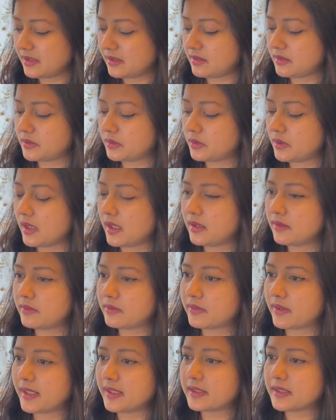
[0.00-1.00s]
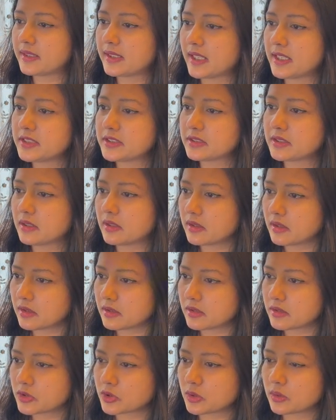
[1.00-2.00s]
So I'll write it as
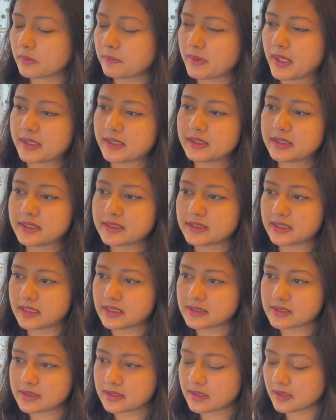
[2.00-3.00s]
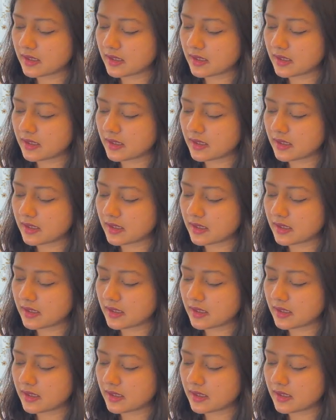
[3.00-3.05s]
parentheses,